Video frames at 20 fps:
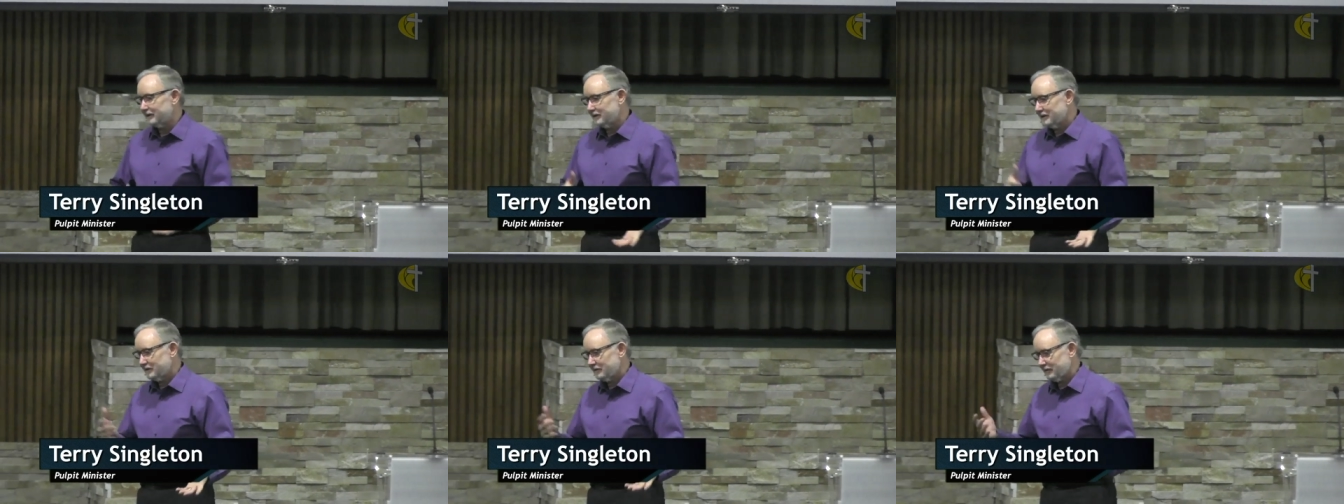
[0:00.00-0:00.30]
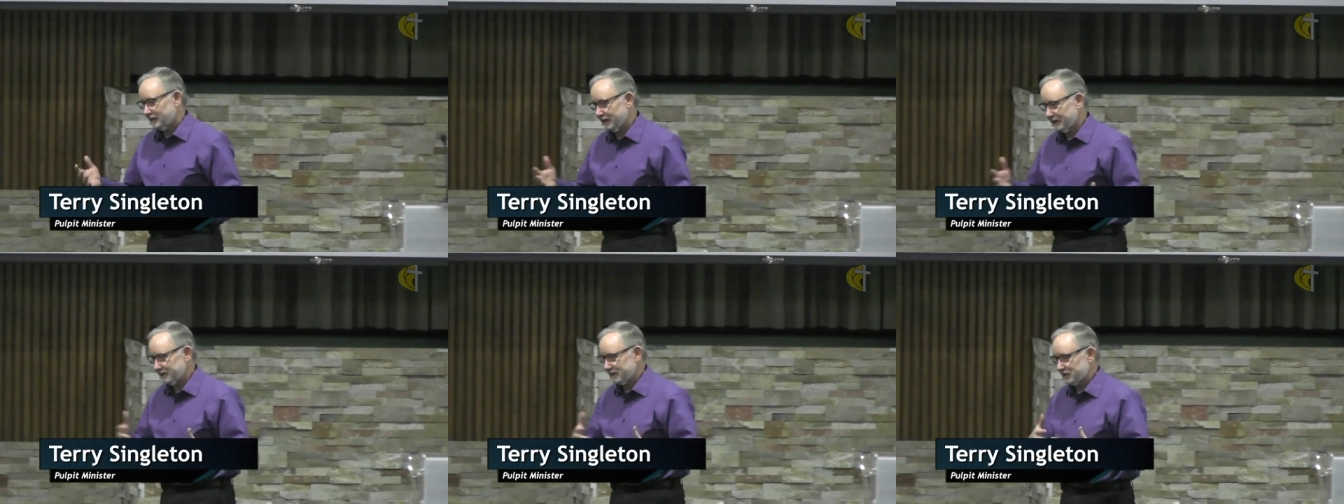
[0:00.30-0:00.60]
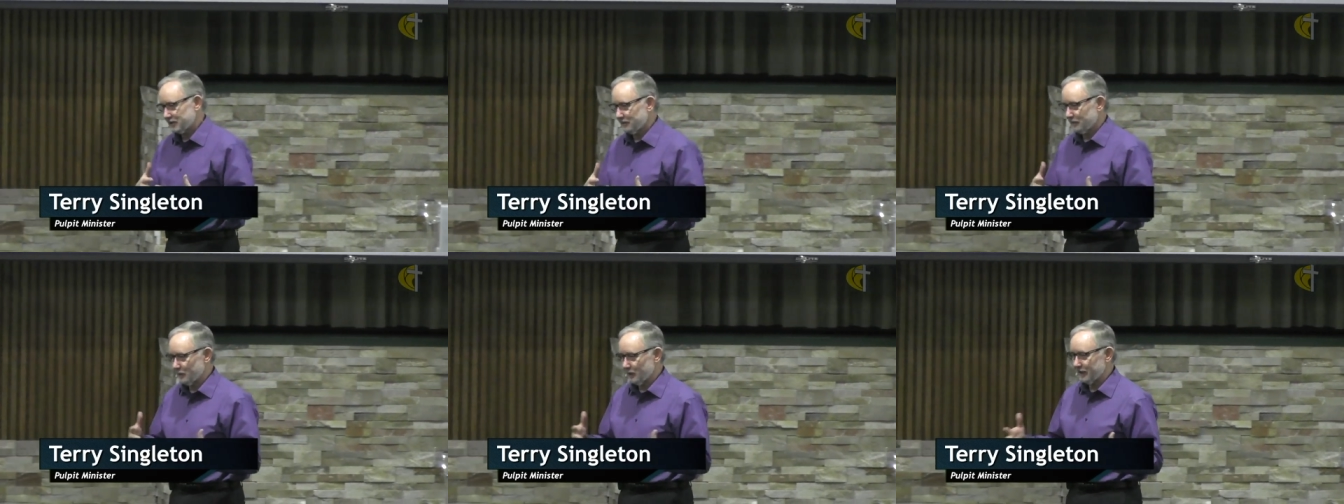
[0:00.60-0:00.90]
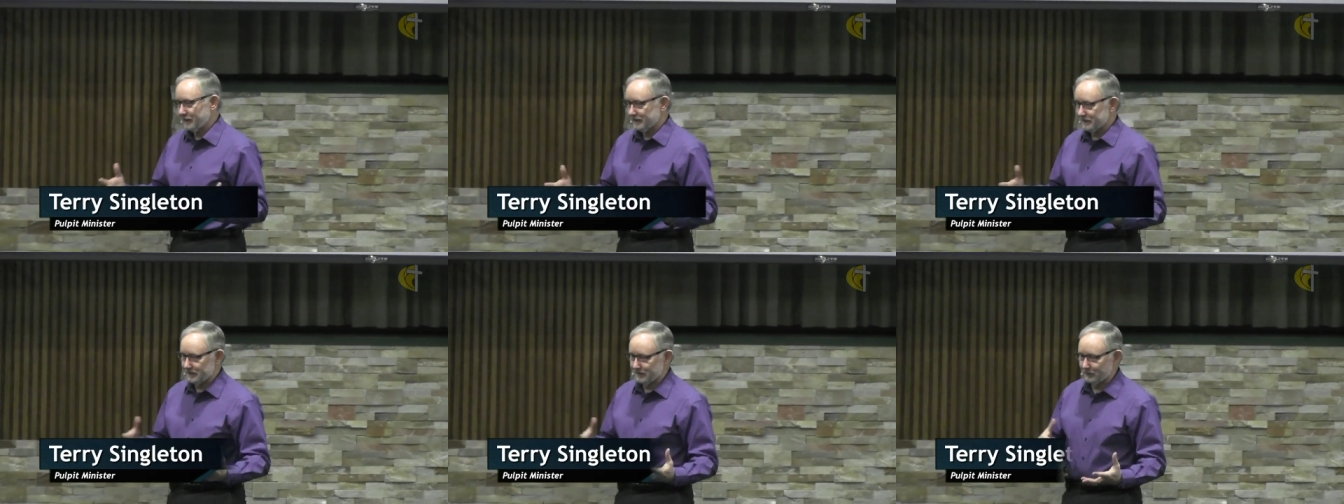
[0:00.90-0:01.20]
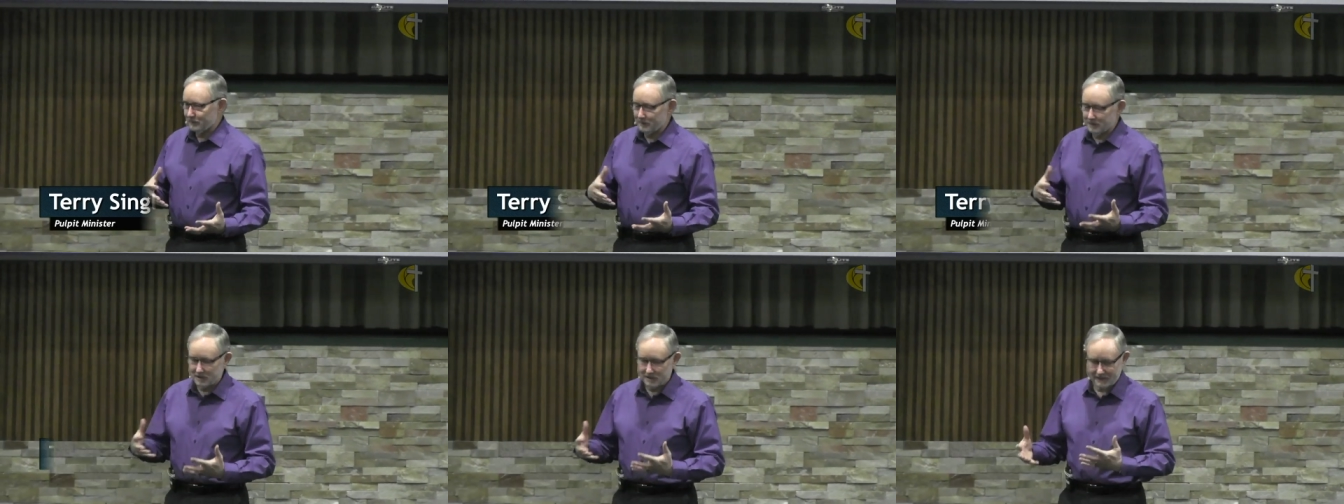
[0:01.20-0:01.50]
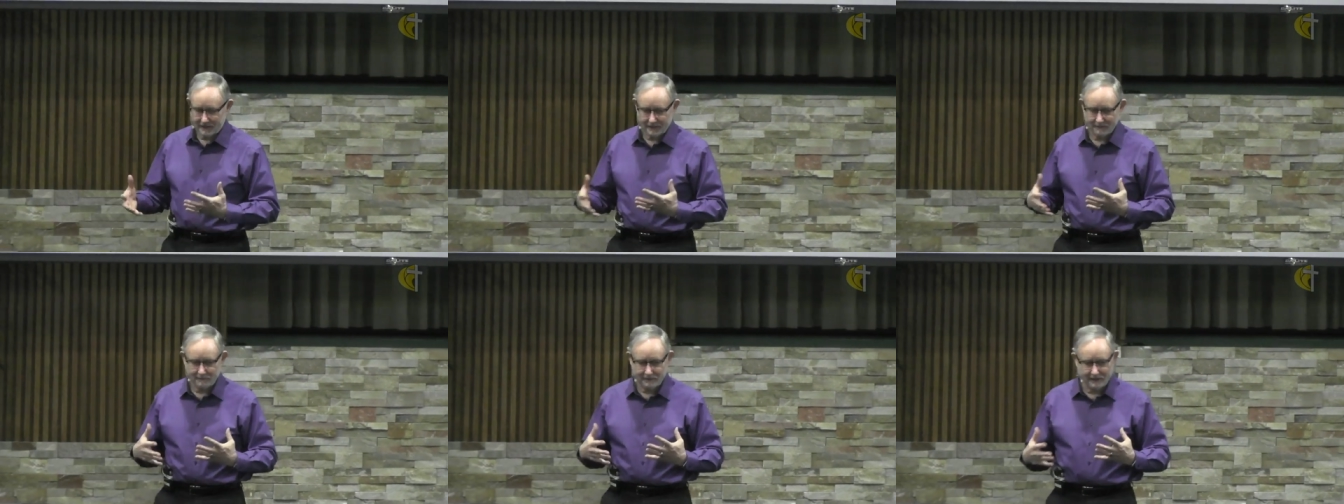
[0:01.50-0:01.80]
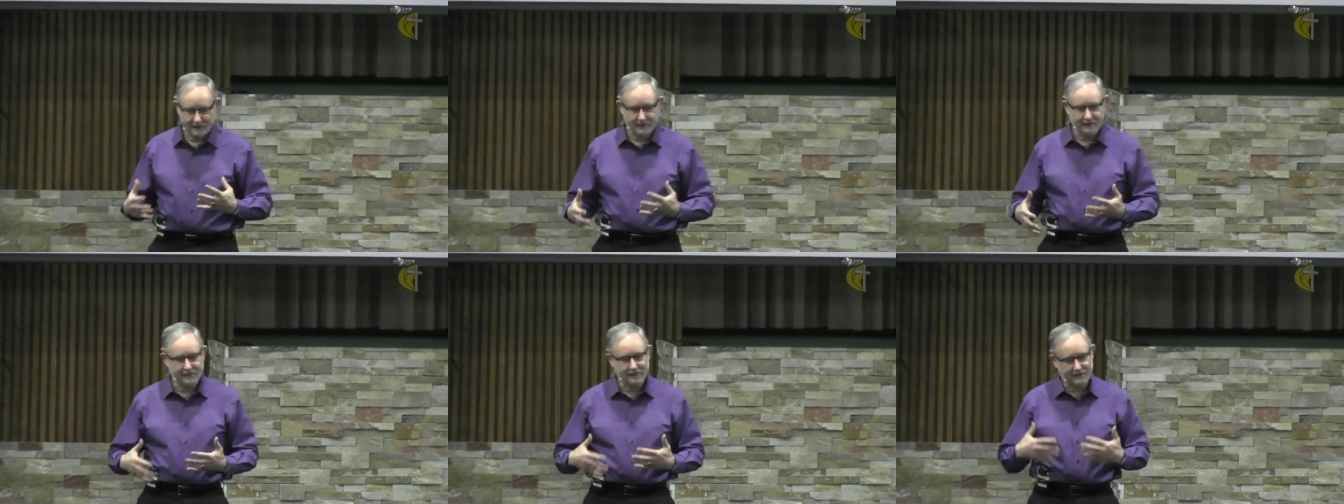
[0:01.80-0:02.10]
find some ways in which that
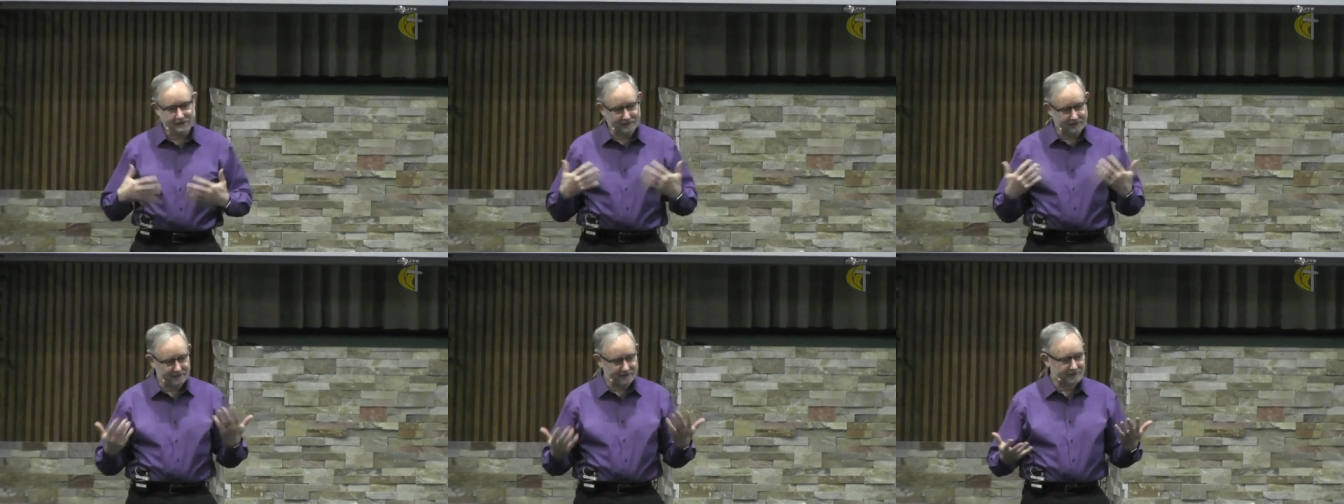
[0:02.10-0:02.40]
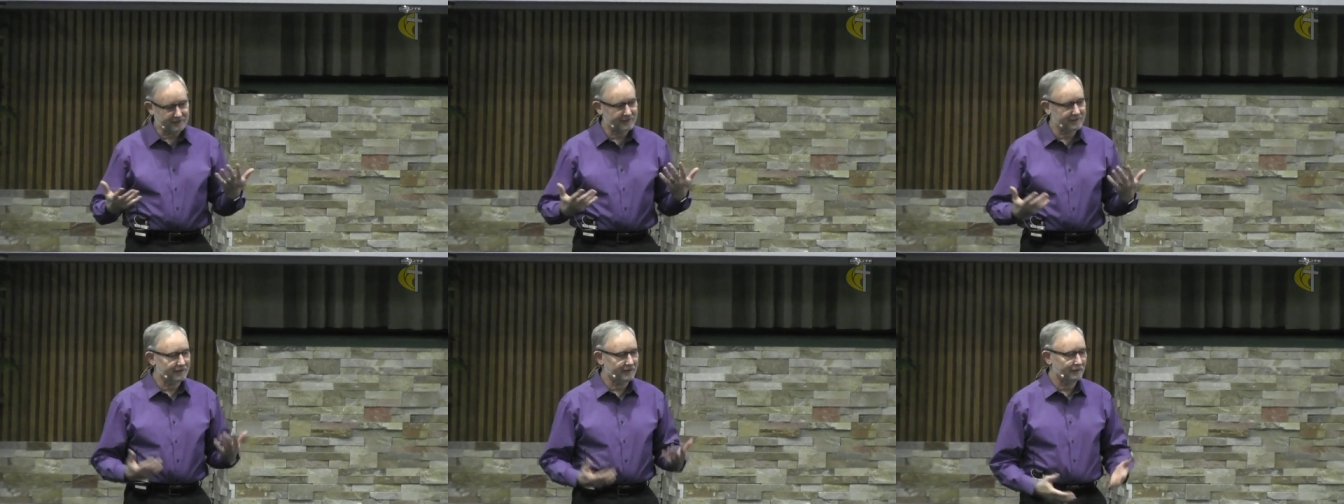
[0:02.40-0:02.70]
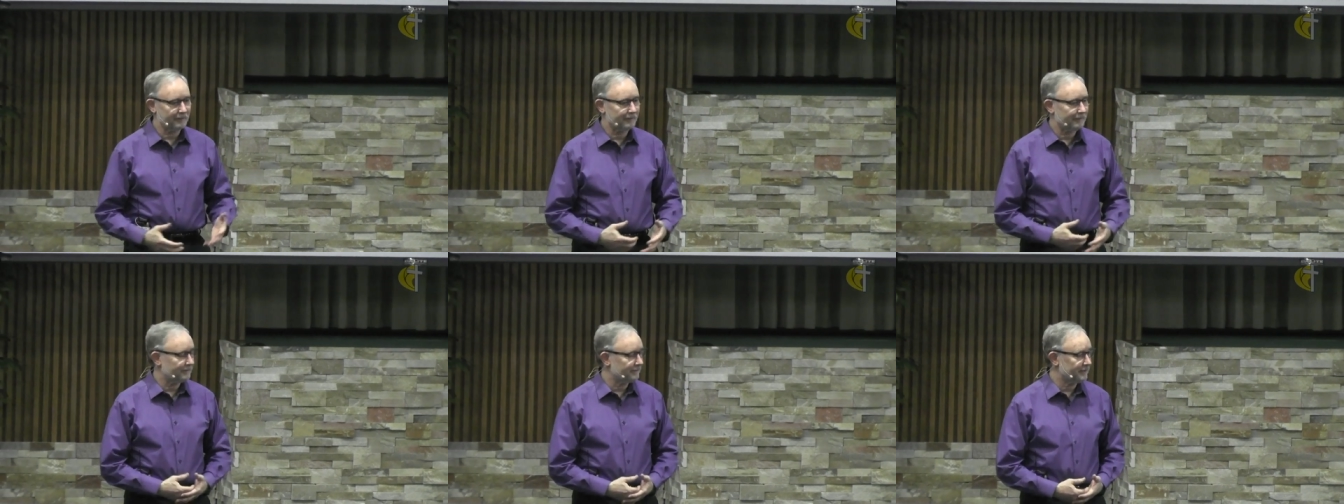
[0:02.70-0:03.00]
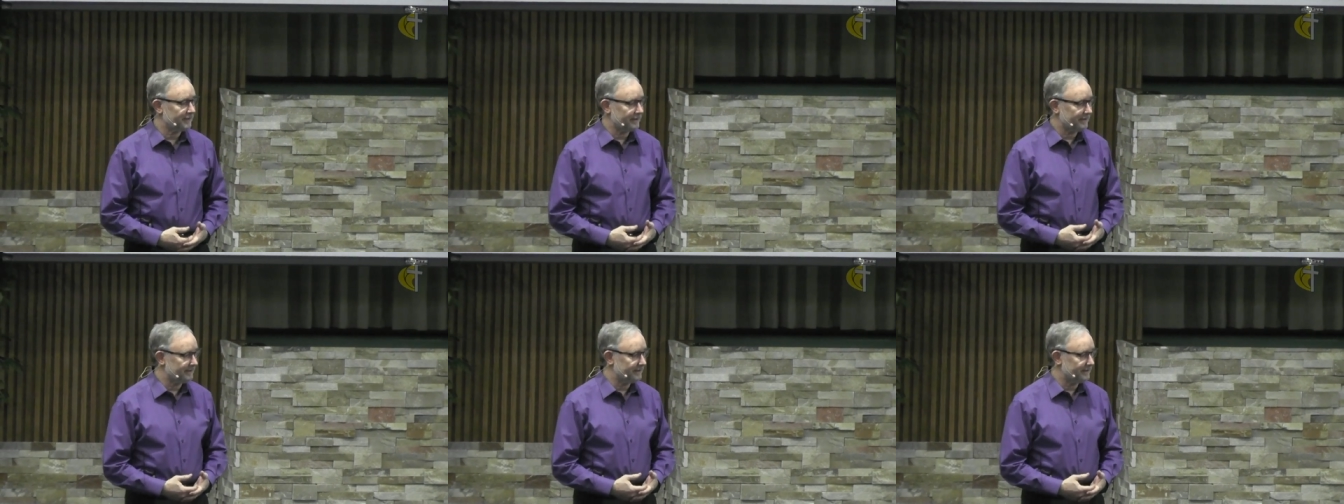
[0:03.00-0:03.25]
peace is something